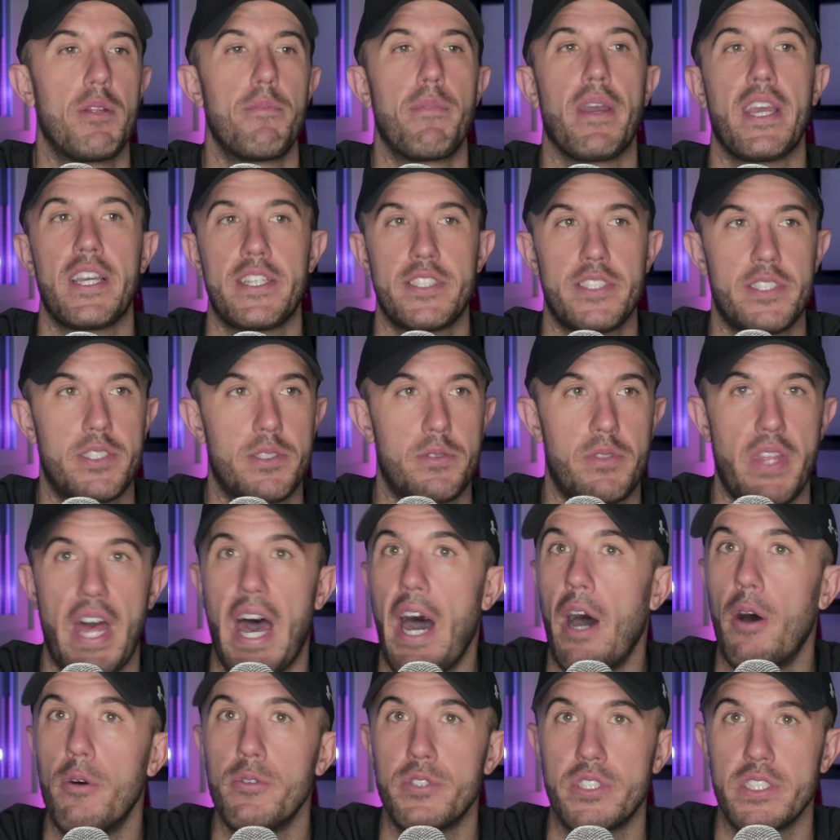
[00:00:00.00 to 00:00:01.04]
that makes
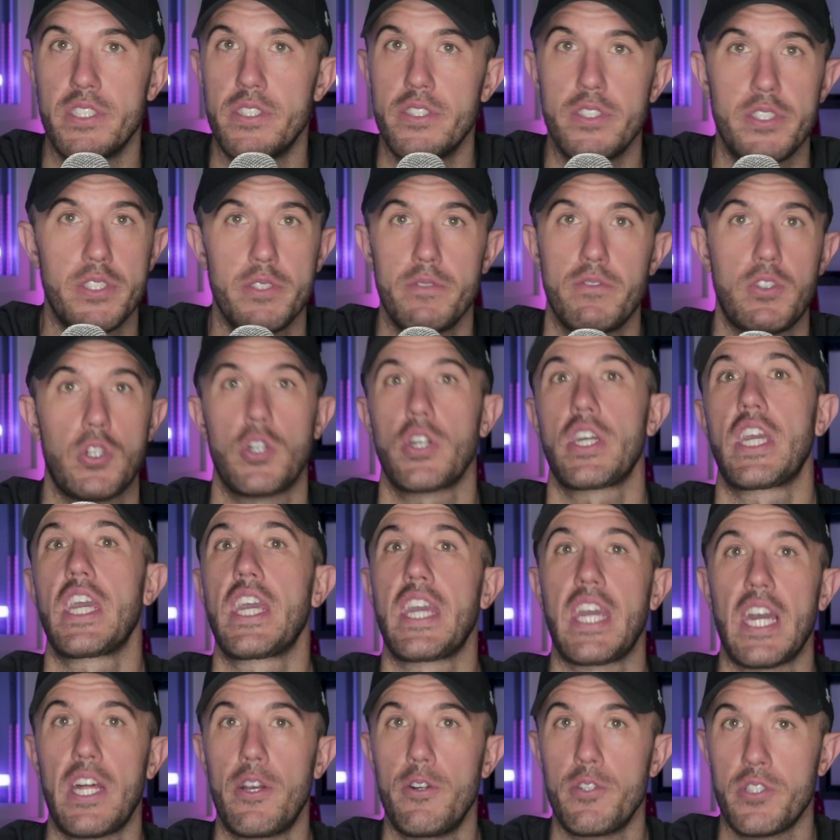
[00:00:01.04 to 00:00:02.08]
thousands of
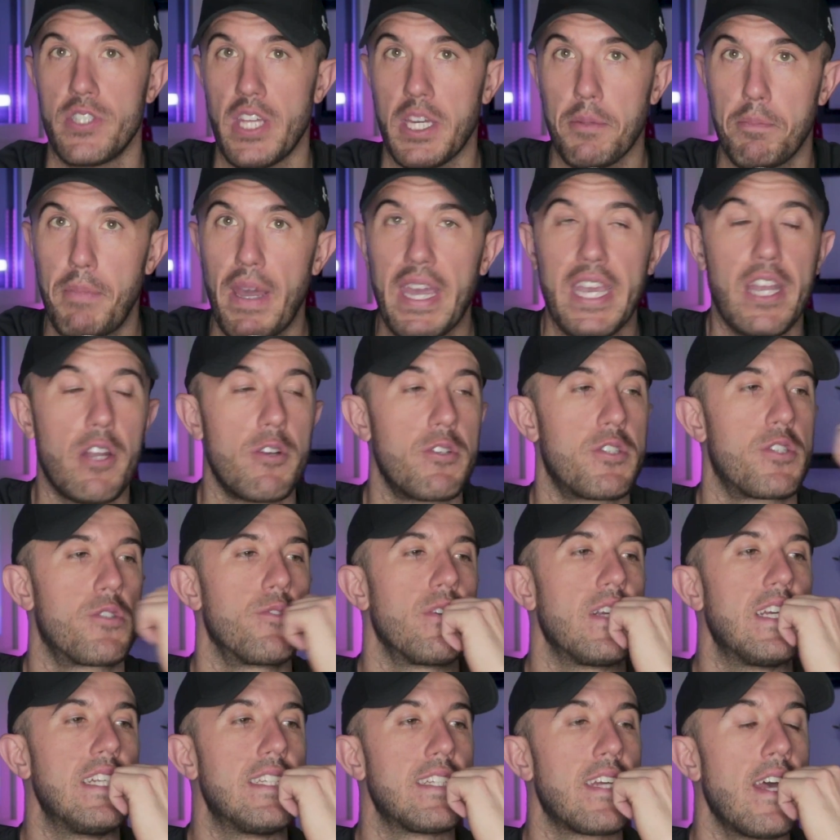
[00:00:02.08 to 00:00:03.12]
cookie cutters like Baker
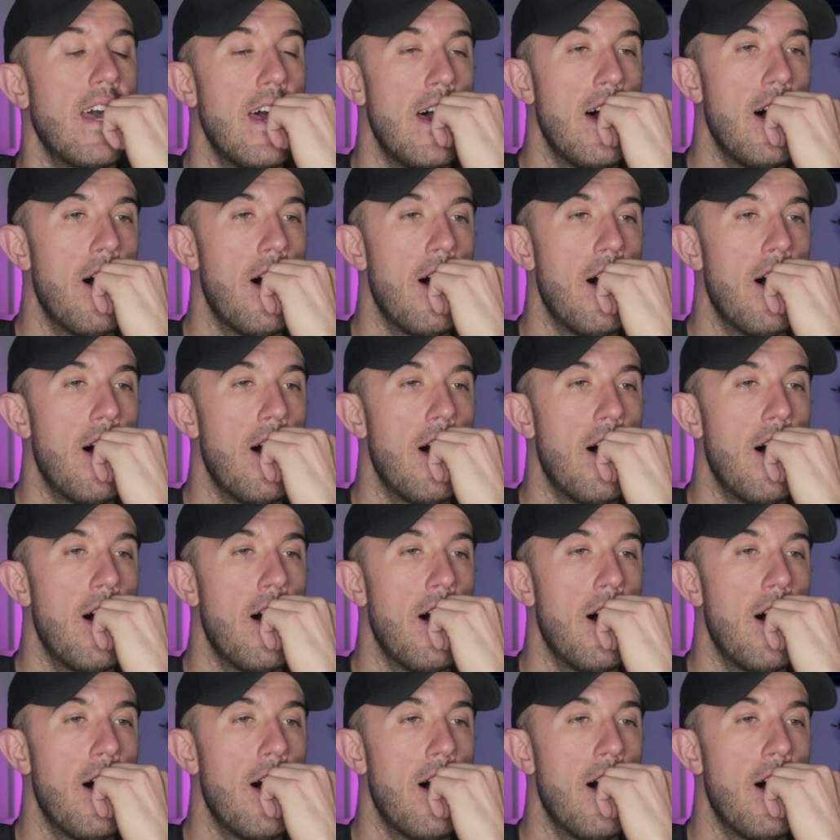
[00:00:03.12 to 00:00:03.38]
Street